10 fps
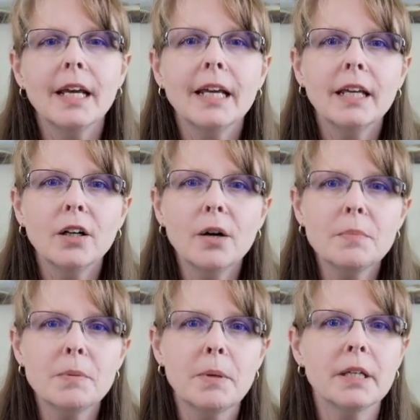Here I'm
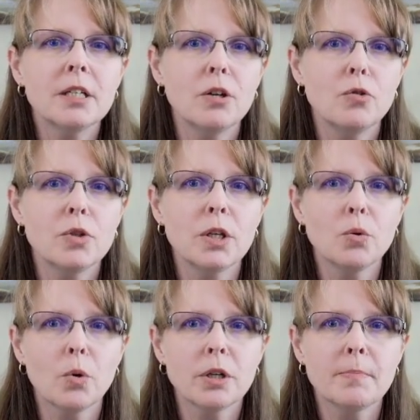depicting using the
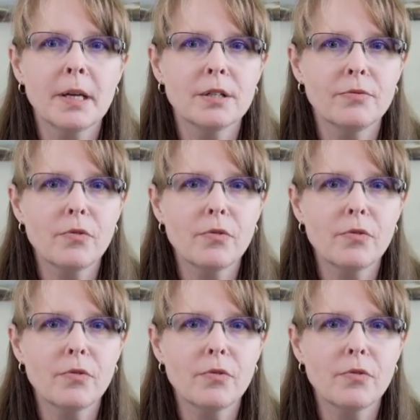workspace for